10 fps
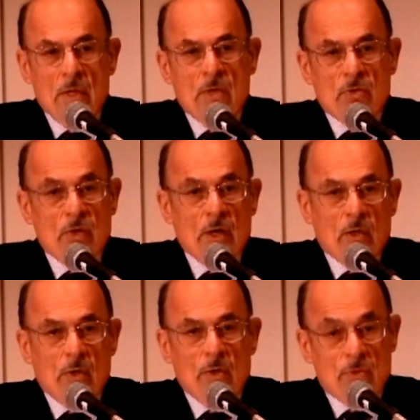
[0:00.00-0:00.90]

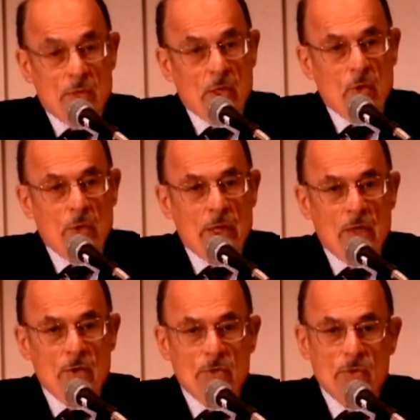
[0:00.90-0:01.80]

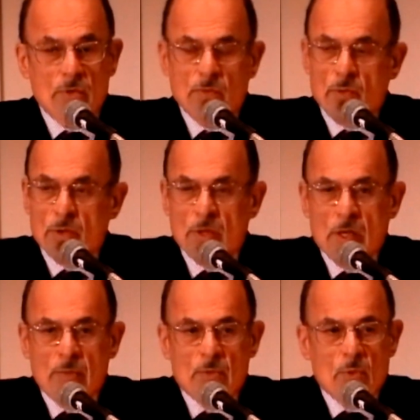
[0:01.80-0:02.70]
psychoanalysis 4
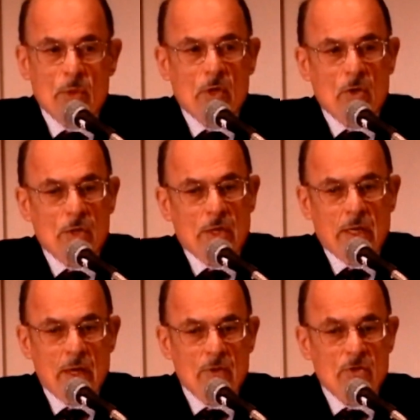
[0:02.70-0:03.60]
times a week on the
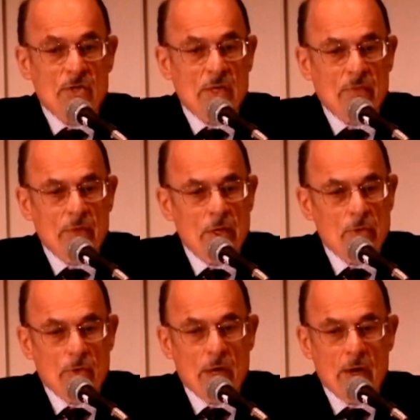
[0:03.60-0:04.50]
couch,
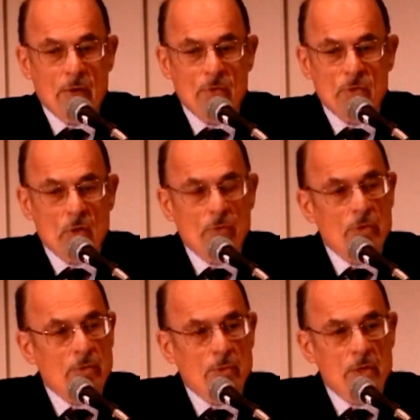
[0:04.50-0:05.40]
700 hours over
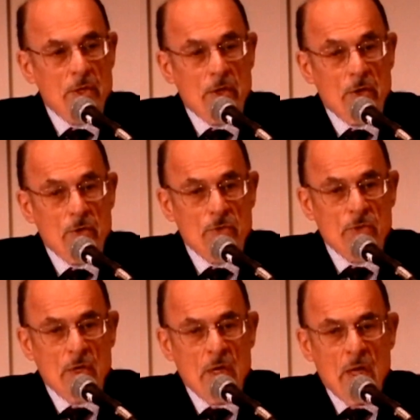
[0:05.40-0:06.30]
3 years,
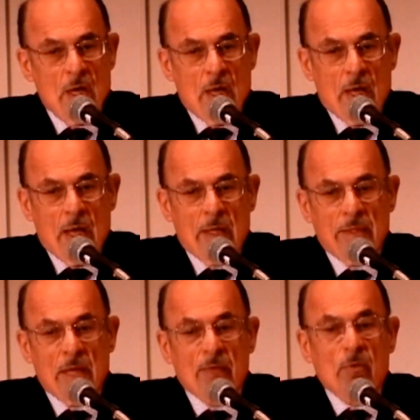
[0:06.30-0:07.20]
and
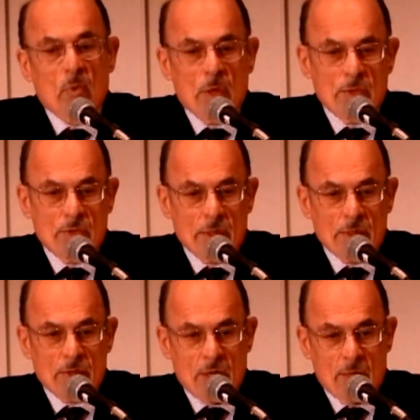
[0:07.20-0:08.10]
never once had
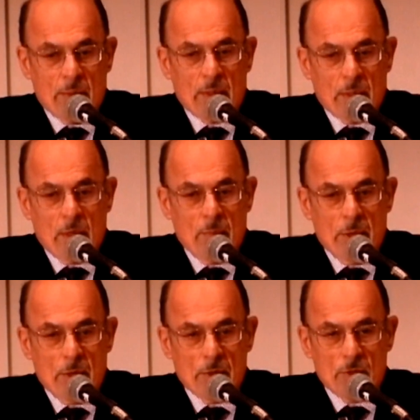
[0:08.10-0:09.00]
the topic
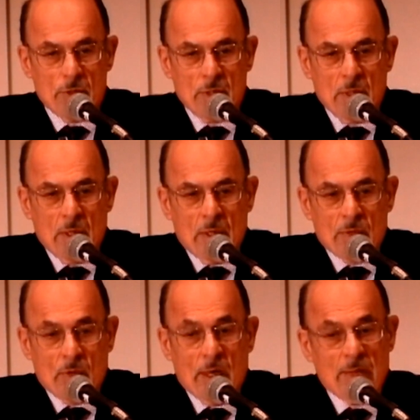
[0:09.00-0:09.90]
emerged.
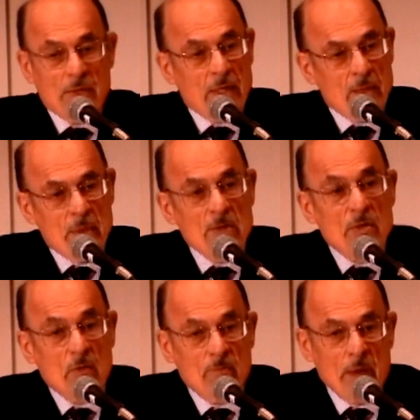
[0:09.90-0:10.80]
So I had to get
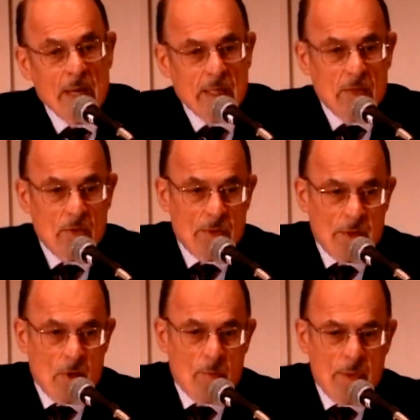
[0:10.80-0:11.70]
myself back into
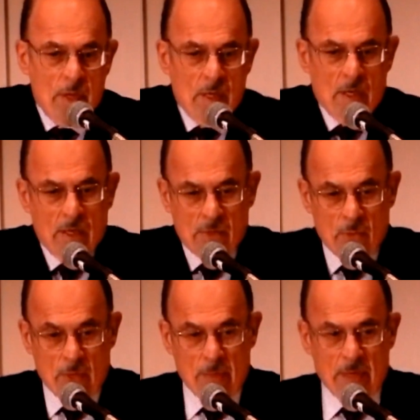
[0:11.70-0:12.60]
therapy. It's
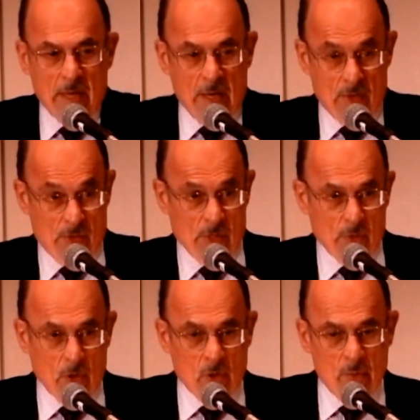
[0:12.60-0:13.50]
when I began seeing
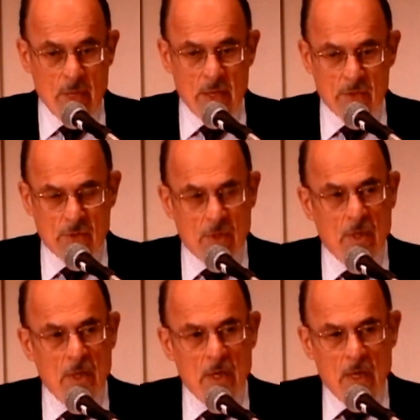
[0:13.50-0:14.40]
Rolla May as
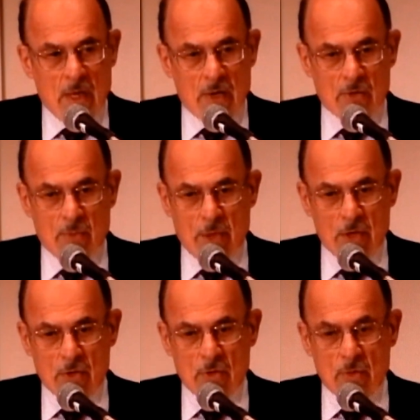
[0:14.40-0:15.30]
a
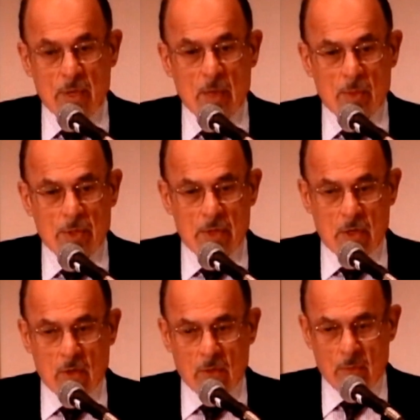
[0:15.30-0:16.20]
patient to be able to
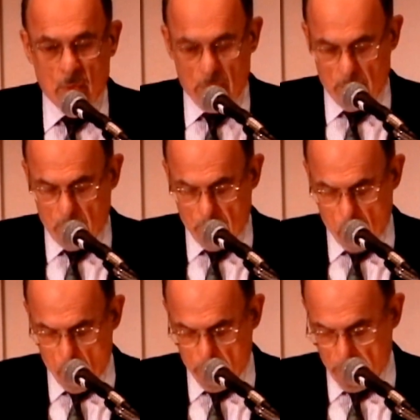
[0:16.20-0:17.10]
deal more
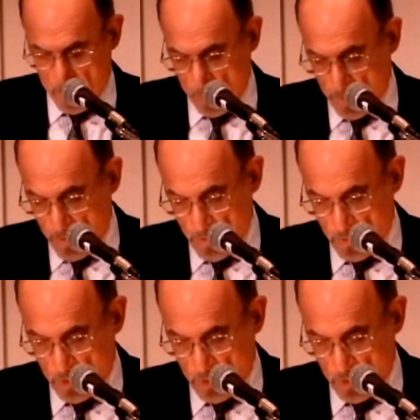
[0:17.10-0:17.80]
openly with these